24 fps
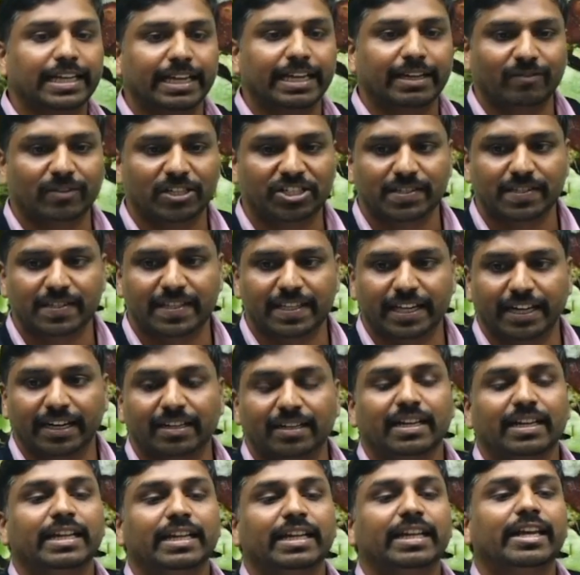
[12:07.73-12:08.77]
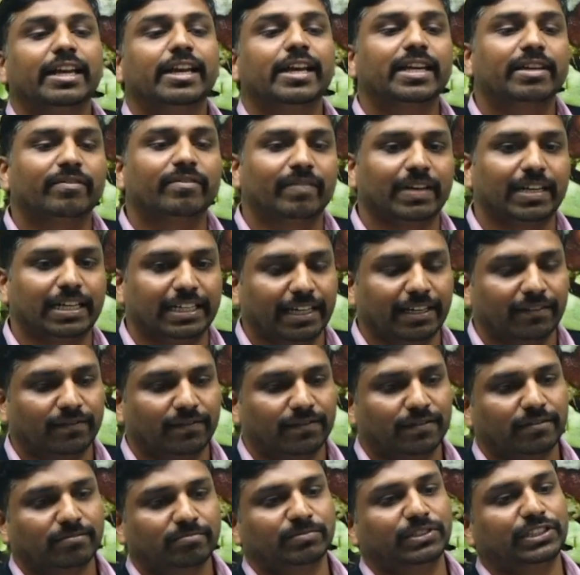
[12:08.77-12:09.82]
which is there, it will give
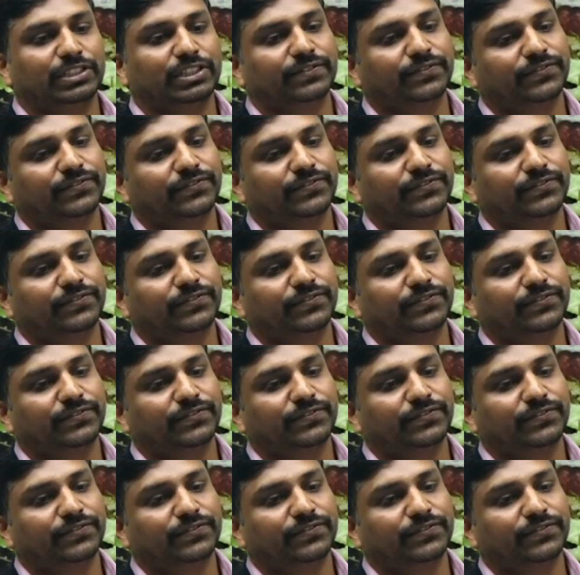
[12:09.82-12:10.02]
the